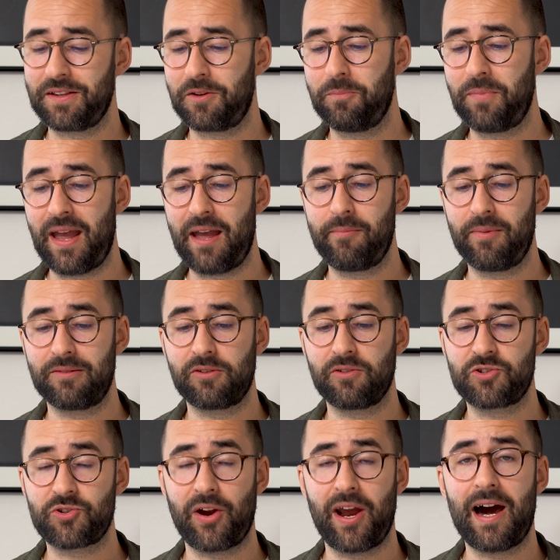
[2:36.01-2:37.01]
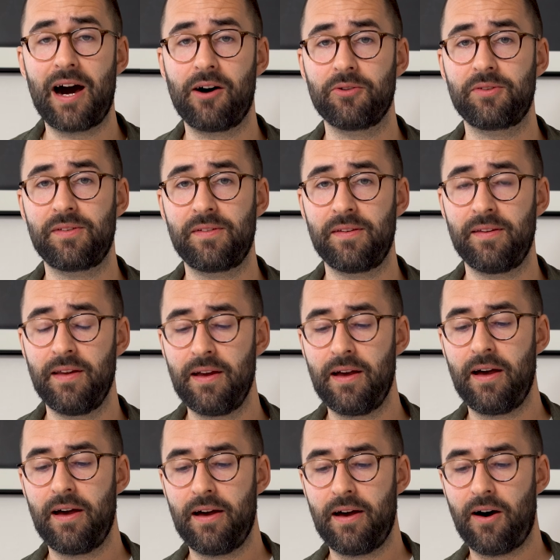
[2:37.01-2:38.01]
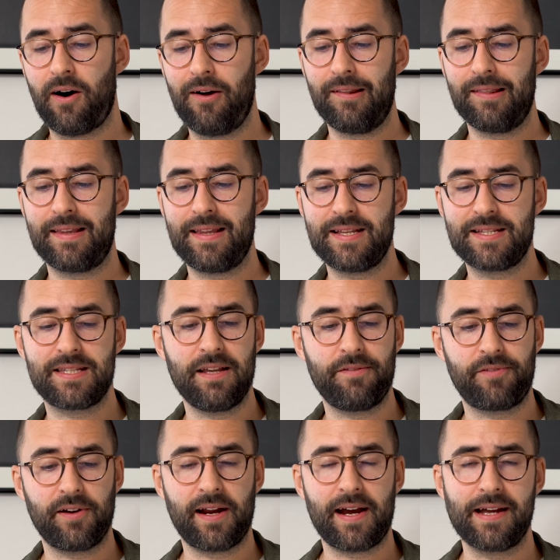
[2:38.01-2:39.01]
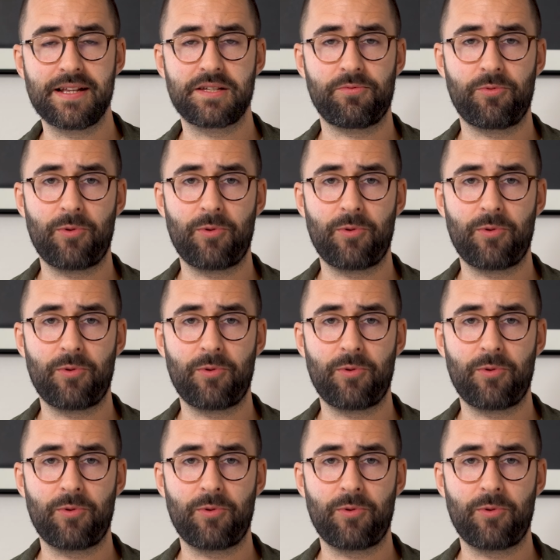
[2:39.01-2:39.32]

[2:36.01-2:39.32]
to be able to try out all these different kinds of